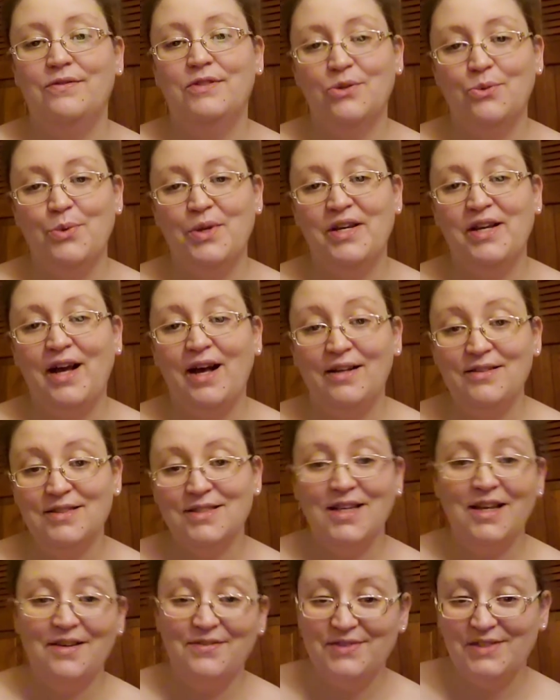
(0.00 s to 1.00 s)
So we got
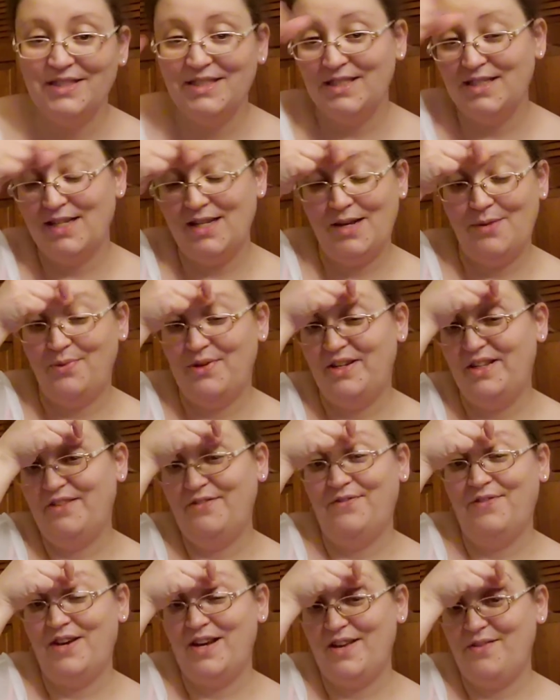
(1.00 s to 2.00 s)
7 today. We
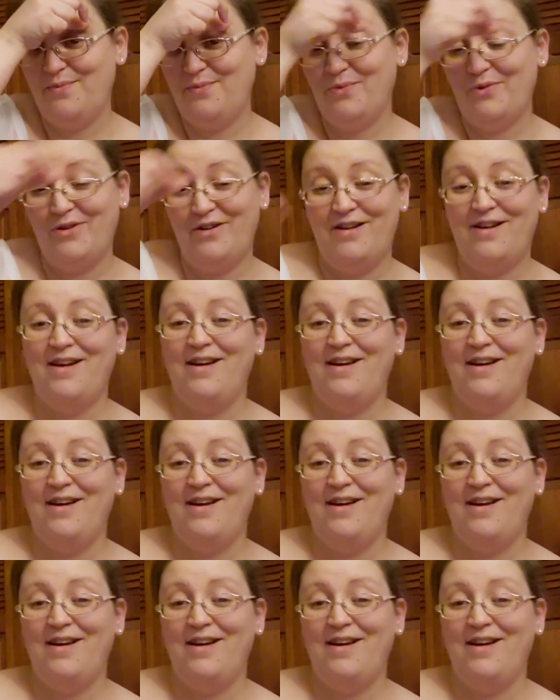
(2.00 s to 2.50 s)
need 5 more.